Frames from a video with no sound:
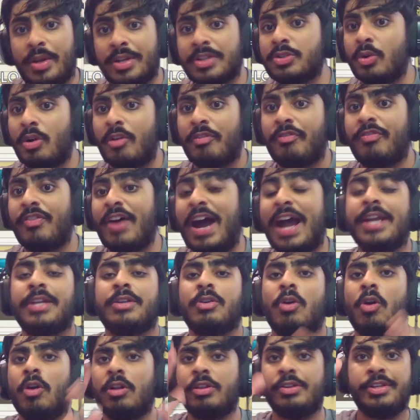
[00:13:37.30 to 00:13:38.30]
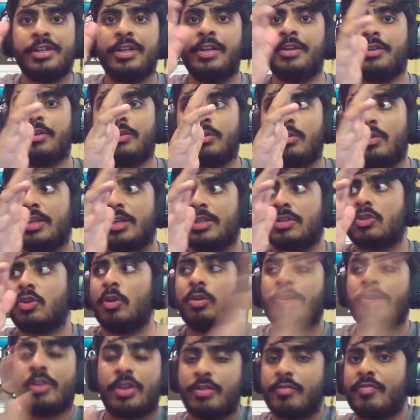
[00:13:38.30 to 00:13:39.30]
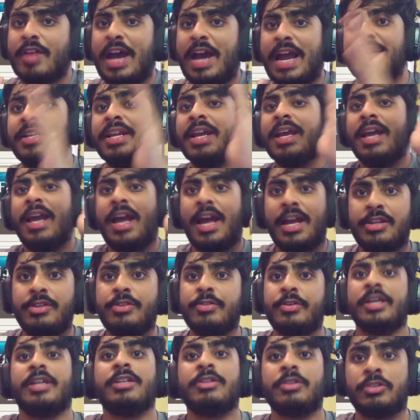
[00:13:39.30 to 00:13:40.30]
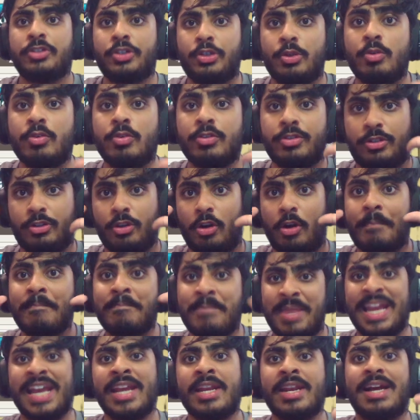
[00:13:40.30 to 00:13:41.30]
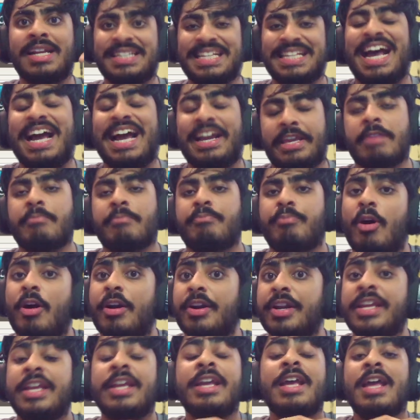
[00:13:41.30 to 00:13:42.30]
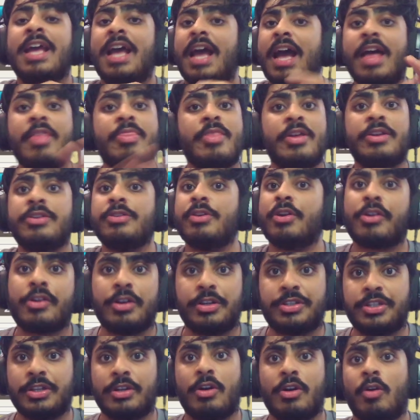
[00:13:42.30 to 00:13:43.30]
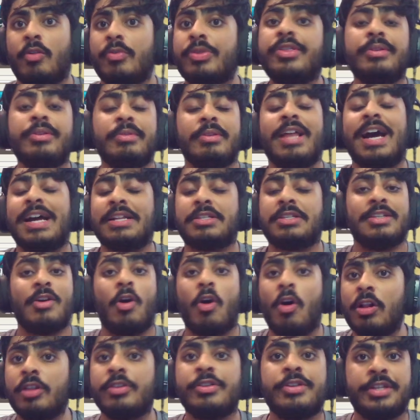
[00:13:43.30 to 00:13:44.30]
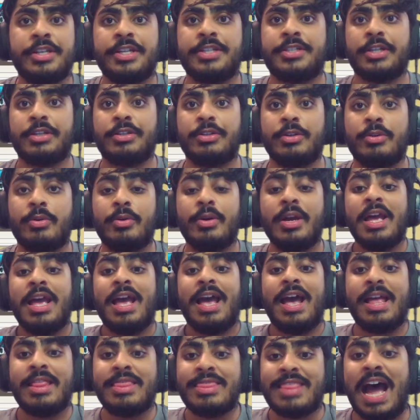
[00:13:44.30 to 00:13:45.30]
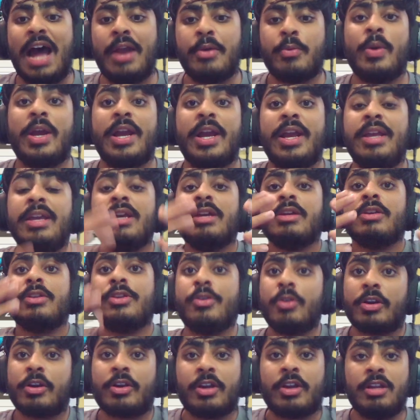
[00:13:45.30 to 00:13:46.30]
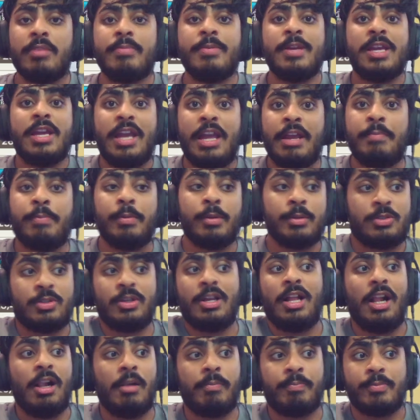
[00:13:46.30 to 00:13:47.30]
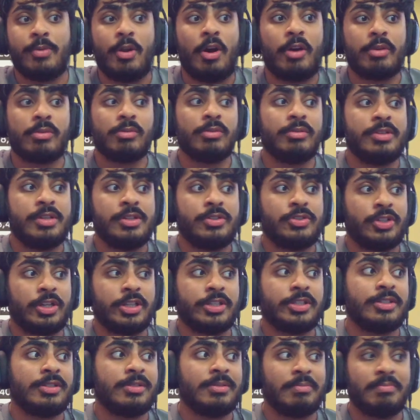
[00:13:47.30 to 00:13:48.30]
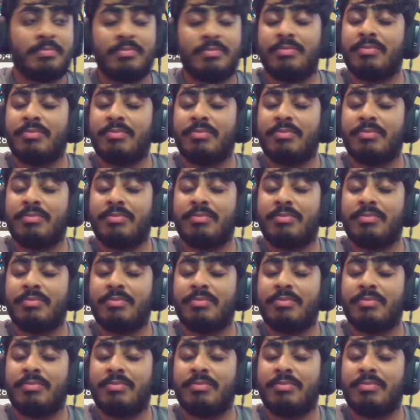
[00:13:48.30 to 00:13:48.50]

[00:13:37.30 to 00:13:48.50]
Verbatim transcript: into a fight, all you need to do is go to the right and you can choose your main attacking party and then you're good to go. That's all you need to do. And that way you're going to be able to help not only just